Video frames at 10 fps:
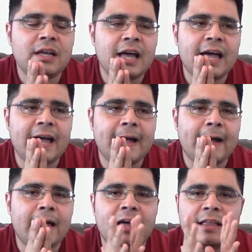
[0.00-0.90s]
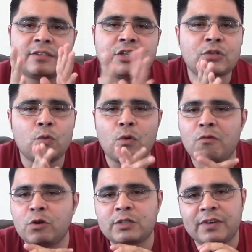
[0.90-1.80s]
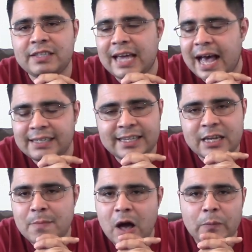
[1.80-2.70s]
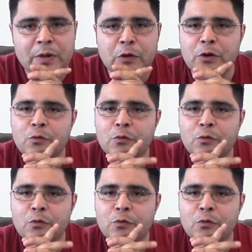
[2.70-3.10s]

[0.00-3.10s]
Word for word: Uh, season one was fantastic in my opinion.